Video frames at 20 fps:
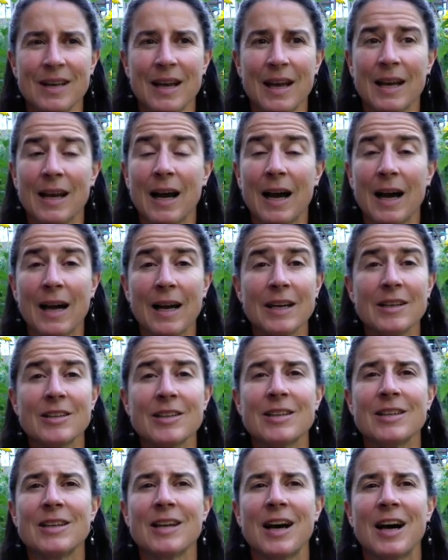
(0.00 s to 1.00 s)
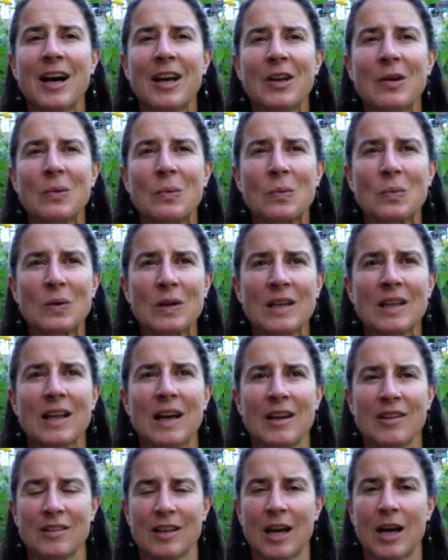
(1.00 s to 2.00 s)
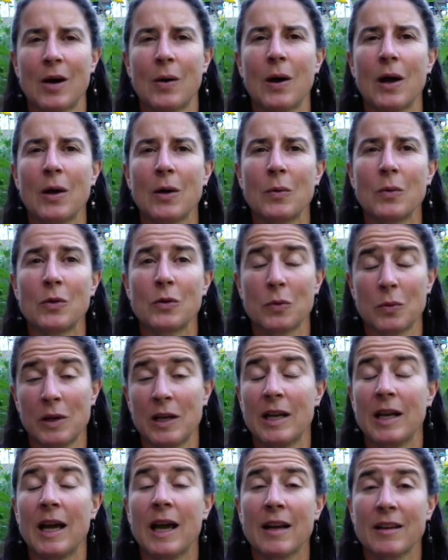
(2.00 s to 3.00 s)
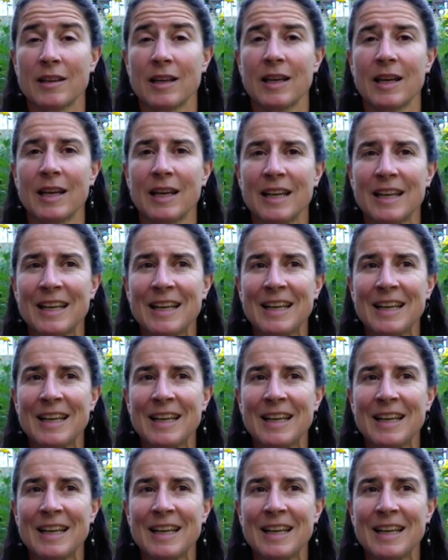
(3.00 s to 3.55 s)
And I did not realize how I was reenacting it